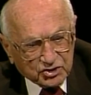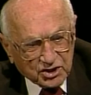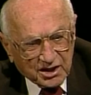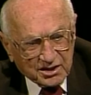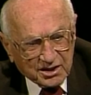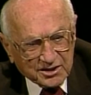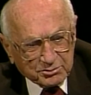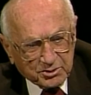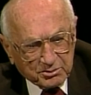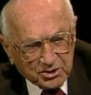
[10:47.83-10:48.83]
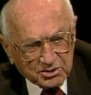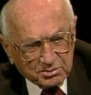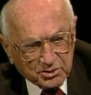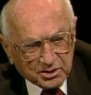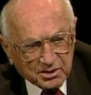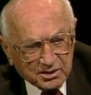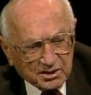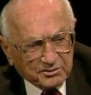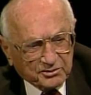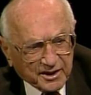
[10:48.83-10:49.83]
China has been much more
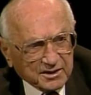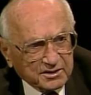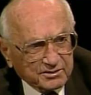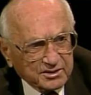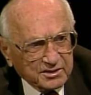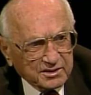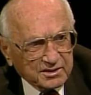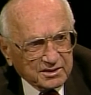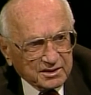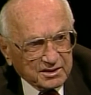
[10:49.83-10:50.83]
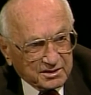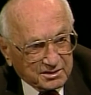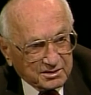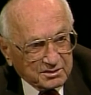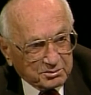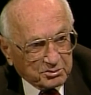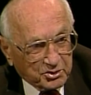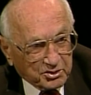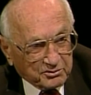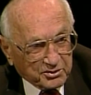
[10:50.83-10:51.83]
effective in
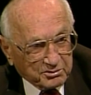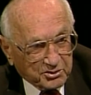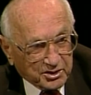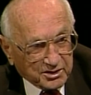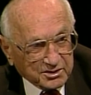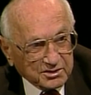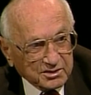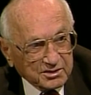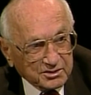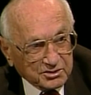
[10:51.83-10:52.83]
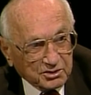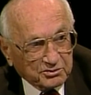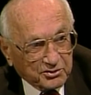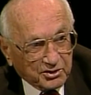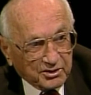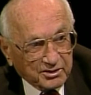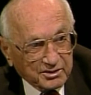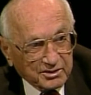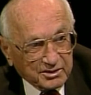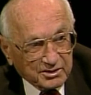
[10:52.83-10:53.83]
promoting free markets so far
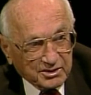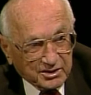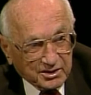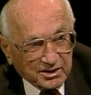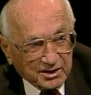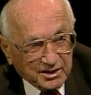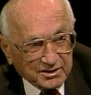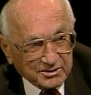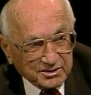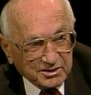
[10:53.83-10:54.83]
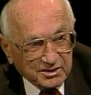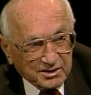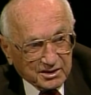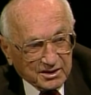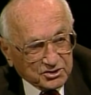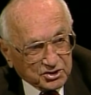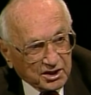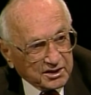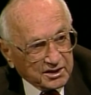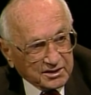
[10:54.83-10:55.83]
than India has. And
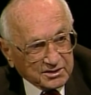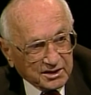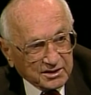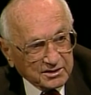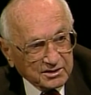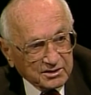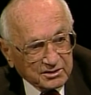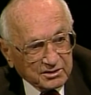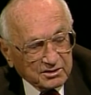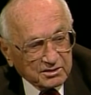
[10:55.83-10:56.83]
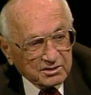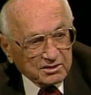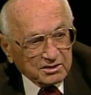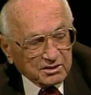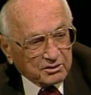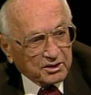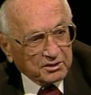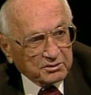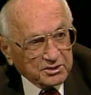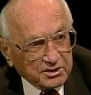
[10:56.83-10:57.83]
China has had
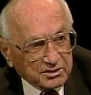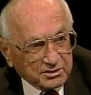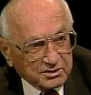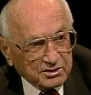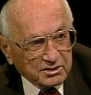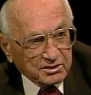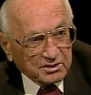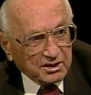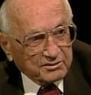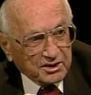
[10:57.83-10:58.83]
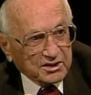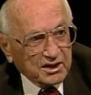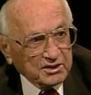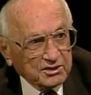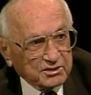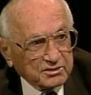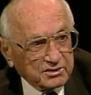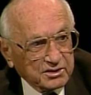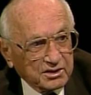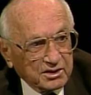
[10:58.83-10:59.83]
great results. They've had 10 years